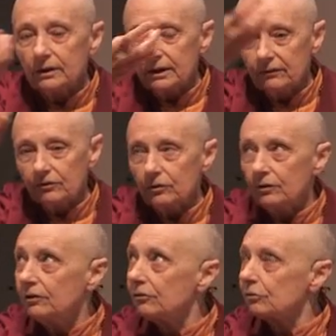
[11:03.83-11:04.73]
leaves on
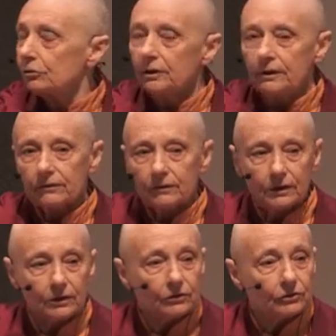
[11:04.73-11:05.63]
these trees
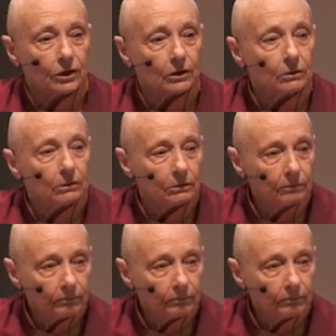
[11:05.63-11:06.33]
in the jungle?